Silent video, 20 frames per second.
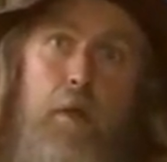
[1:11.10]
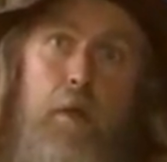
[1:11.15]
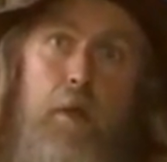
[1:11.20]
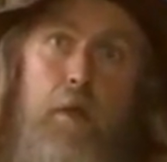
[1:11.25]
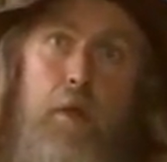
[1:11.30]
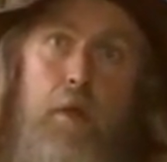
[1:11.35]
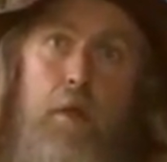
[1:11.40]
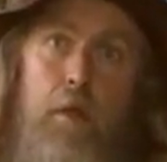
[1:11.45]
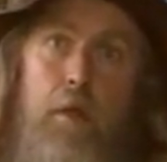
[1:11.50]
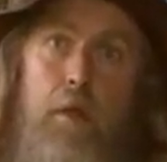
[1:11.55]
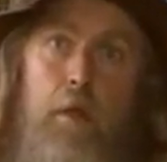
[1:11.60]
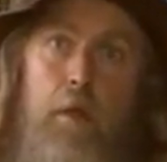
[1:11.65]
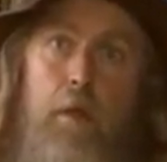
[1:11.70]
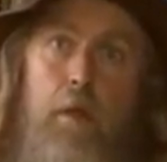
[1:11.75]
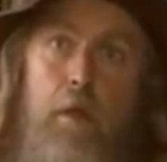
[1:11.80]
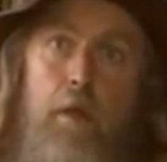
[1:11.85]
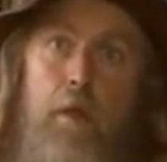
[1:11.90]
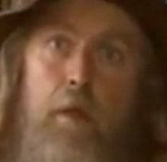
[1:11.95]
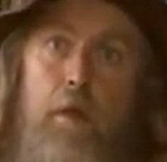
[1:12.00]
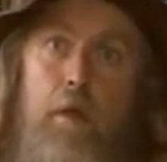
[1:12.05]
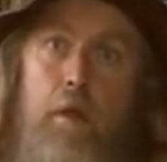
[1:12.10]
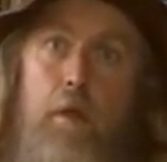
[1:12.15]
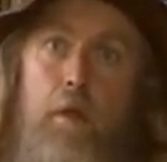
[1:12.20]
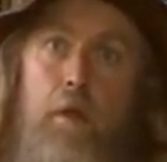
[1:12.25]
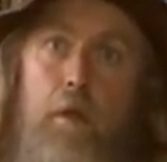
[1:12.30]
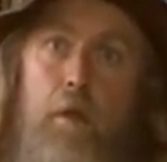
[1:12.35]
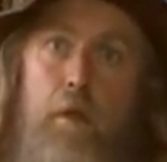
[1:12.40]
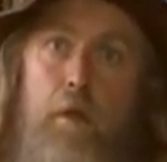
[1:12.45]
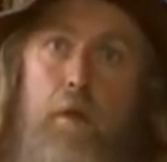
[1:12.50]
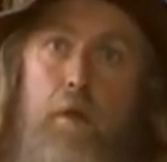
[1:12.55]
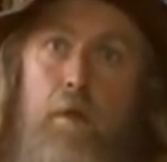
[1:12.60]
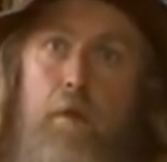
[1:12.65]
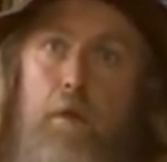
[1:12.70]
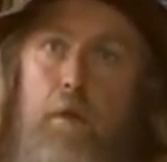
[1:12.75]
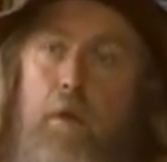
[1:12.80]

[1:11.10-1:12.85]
Nothing is said.